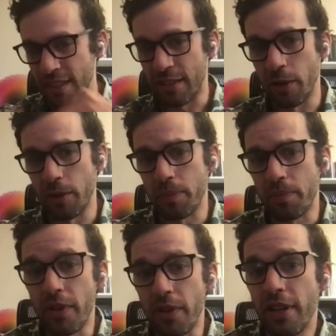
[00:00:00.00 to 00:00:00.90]
And
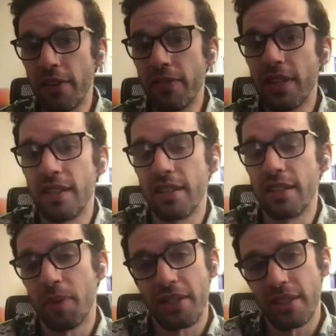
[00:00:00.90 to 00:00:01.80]
so you definitely,
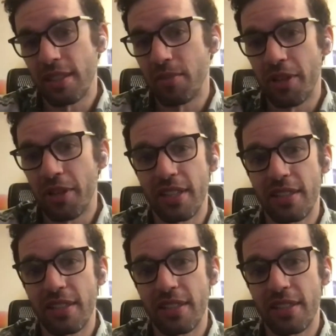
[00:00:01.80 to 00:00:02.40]
especially in computer